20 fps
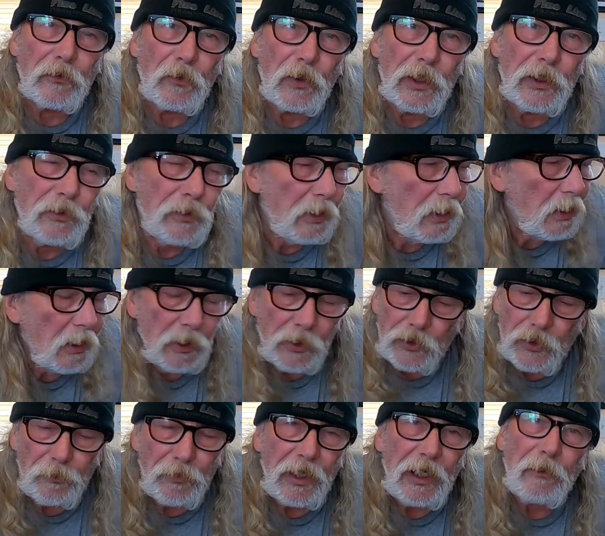on the road,
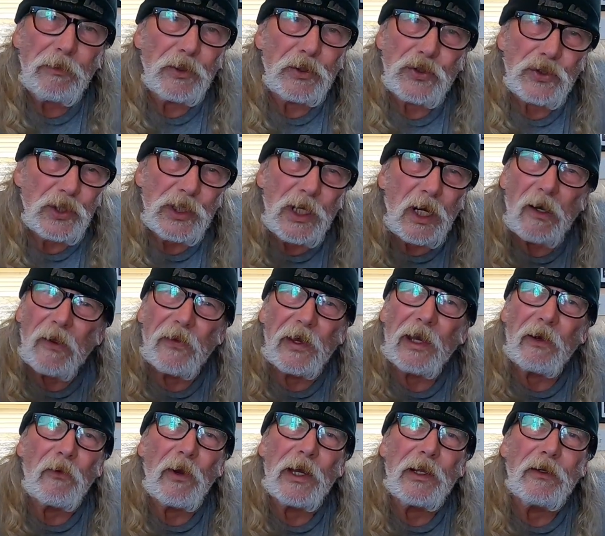you'd be able to see all
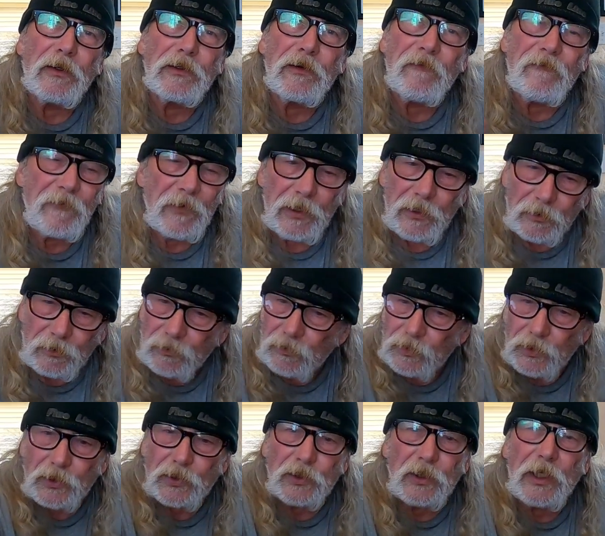that right on your phone,
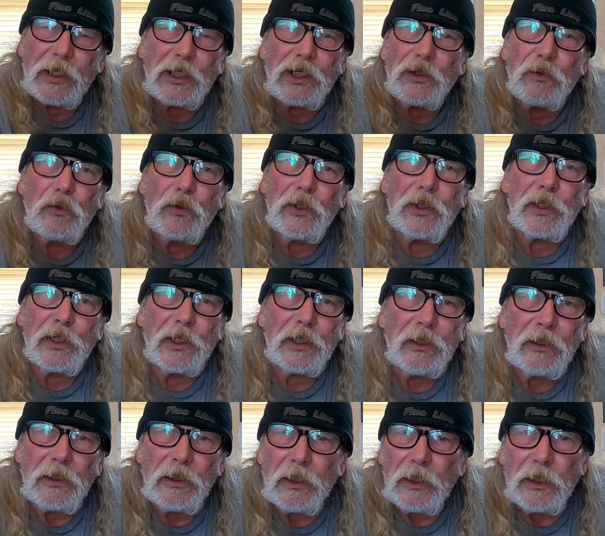just like you would a
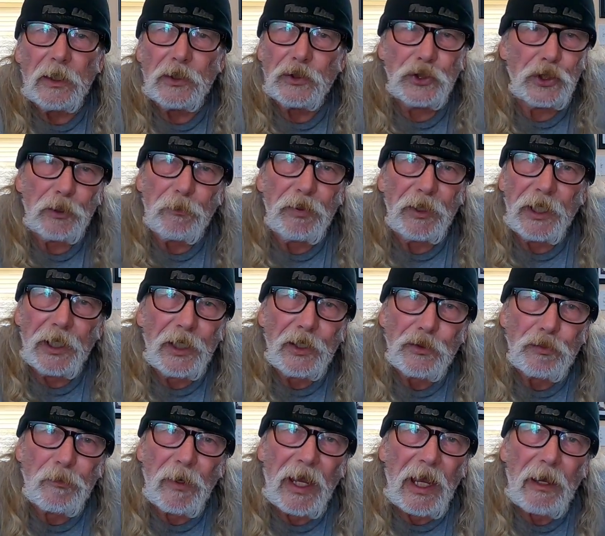
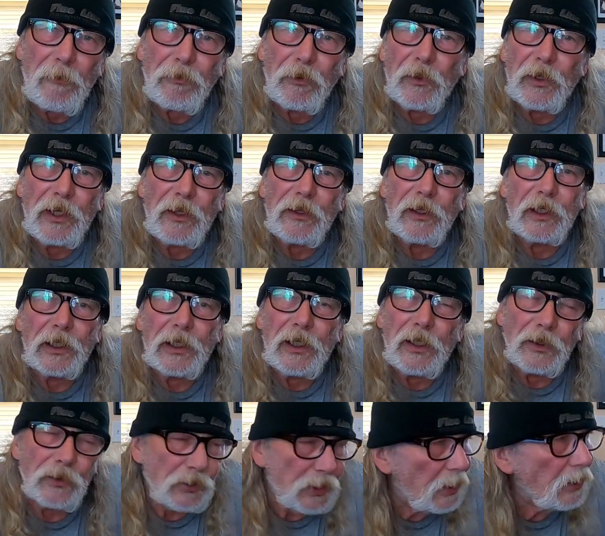GPS map or anything
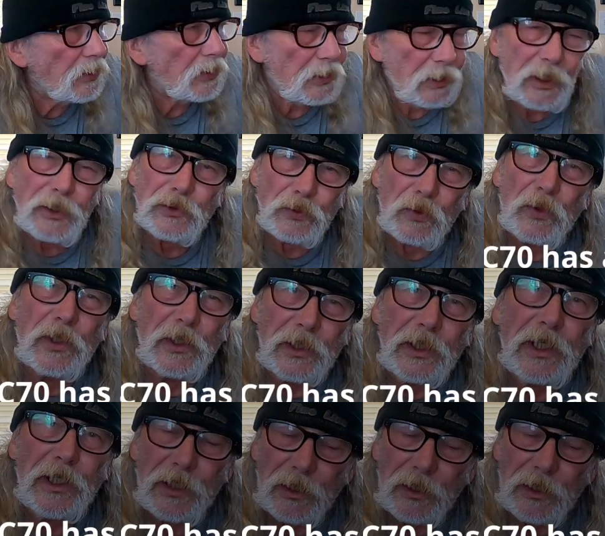else. That's really